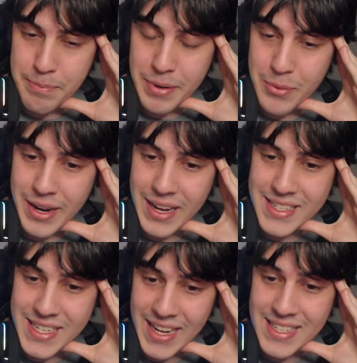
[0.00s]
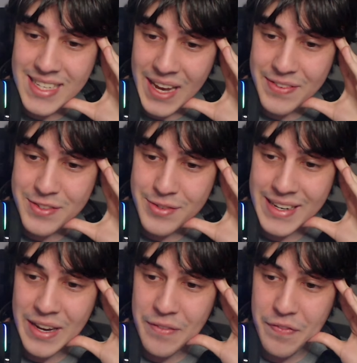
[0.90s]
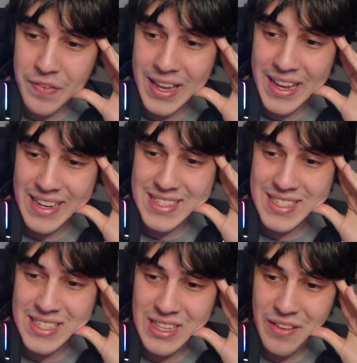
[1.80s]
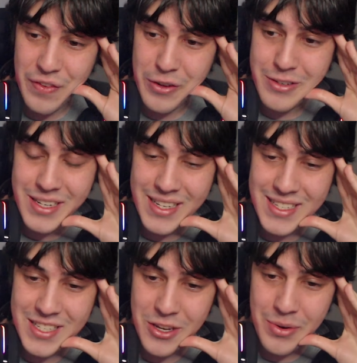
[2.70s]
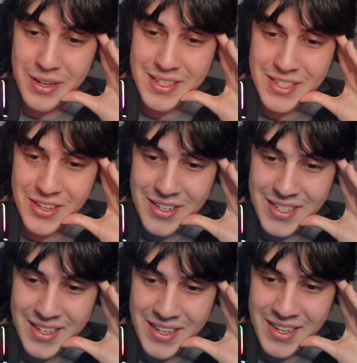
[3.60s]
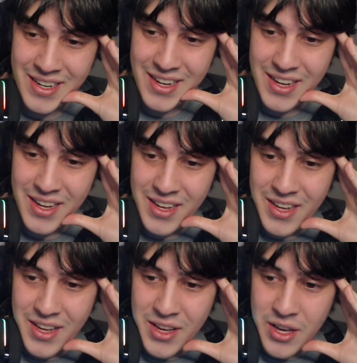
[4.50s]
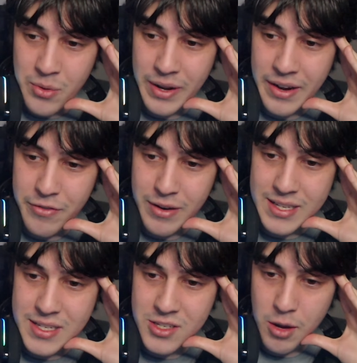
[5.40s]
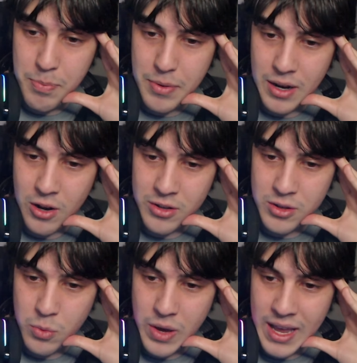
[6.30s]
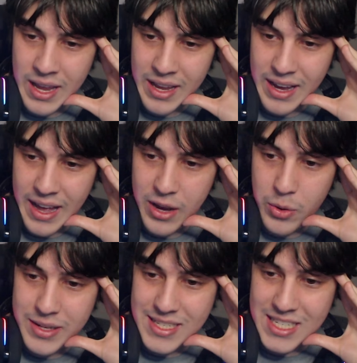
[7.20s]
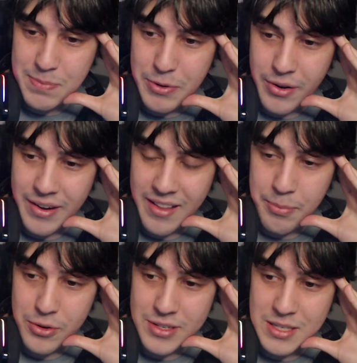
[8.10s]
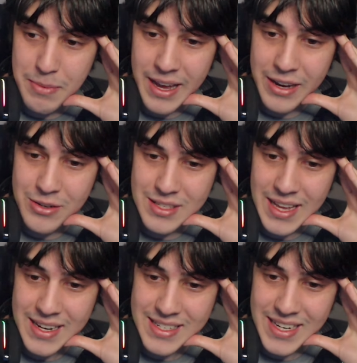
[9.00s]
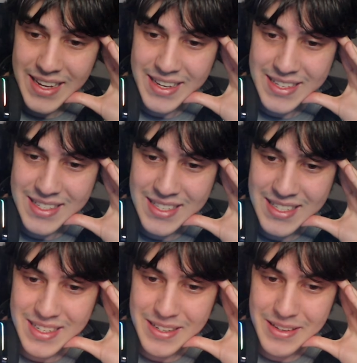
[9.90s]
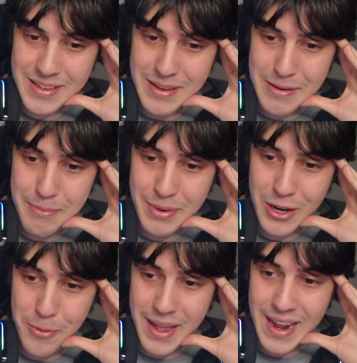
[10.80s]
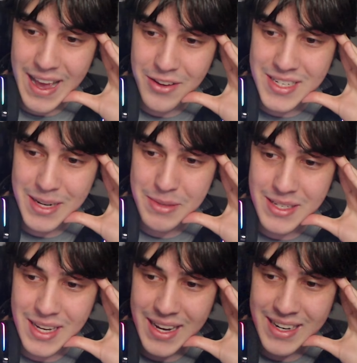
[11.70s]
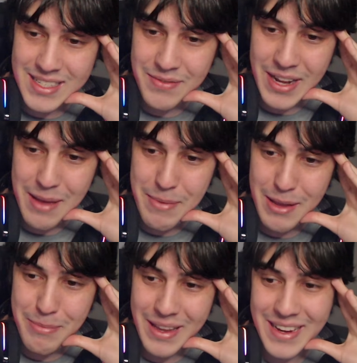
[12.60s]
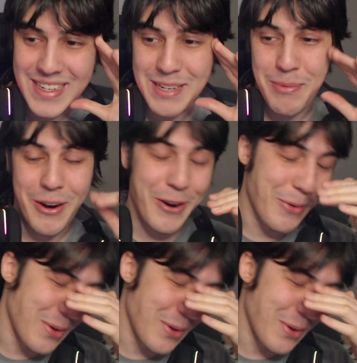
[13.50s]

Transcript: But when I chase after it, it flees. The future is so uncertain. Whenever I stop along the way, I always experience more smiles and tears. But no matter how deep the darkness of night may be, tomorrow